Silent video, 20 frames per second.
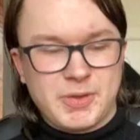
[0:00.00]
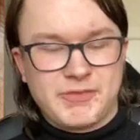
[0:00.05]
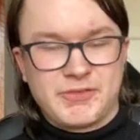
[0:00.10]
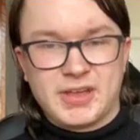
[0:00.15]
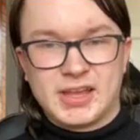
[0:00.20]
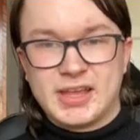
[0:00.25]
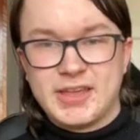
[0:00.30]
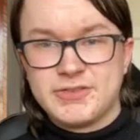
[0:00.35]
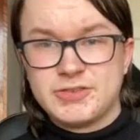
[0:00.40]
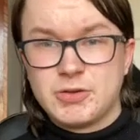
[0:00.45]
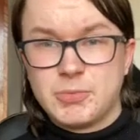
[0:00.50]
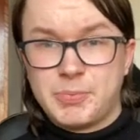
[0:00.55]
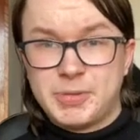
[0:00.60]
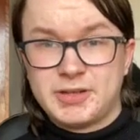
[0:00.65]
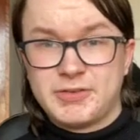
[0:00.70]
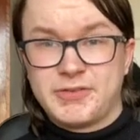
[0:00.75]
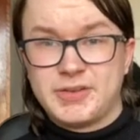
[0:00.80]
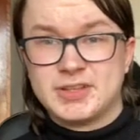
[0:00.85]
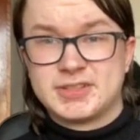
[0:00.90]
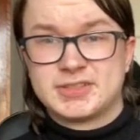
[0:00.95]
It gives you a
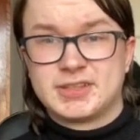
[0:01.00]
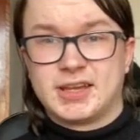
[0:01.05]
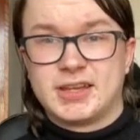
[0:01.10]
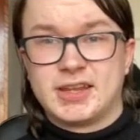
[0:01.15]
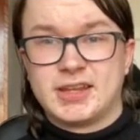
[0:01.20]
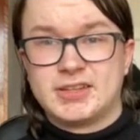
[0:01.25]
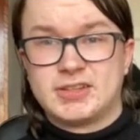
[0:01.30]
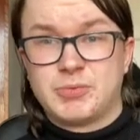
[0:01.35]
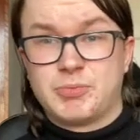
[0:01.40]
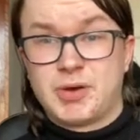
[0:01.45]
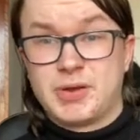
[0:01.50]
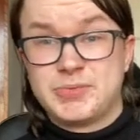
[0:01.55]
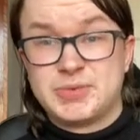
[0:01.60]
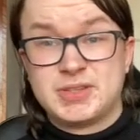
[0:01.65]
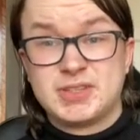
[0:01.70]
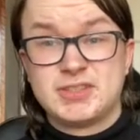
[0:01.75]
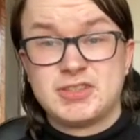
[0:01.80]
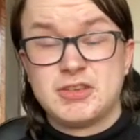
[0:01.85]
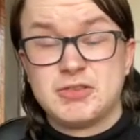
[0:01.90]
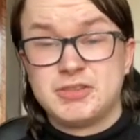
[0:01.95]
bit of insight into Prime
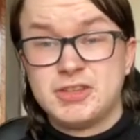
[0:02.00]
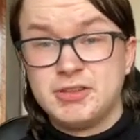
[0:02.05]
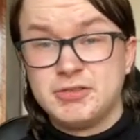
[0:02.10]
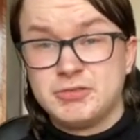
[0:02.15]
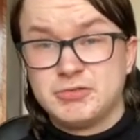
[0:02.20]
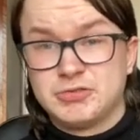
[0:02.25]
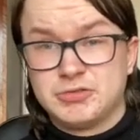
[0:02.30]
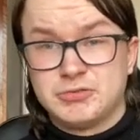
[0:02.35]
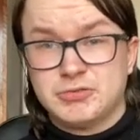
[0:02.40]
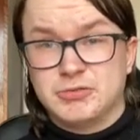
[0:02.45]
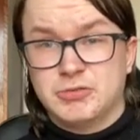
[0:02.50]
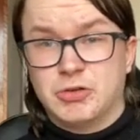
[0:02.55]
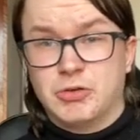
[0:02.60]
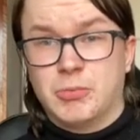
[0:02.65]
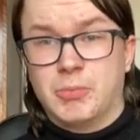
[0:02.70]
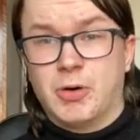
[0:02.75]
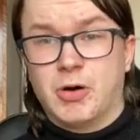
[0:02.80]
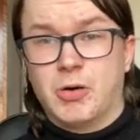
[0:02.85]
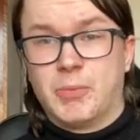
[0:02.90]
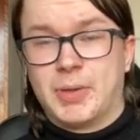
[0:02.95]
Ministers you do know
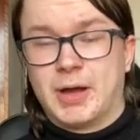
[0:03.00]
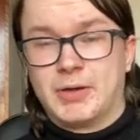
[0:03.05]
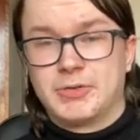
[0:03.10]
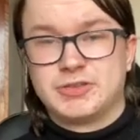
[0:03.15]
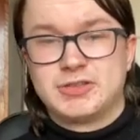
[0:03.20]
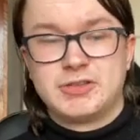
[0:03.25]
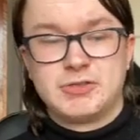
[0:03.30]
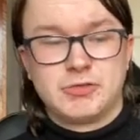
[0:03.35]
more about.